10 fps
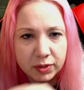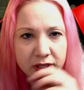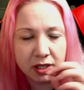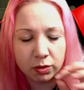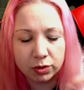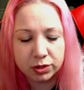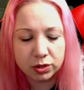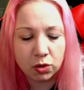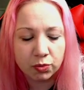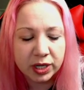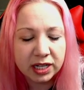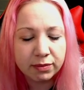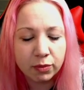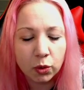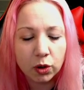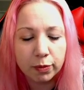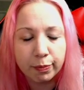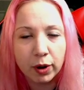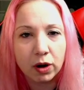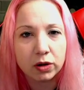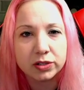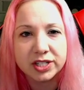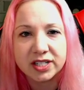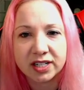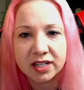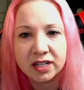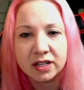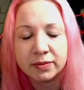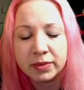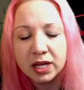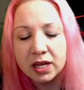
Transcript: and there were so many more parts to him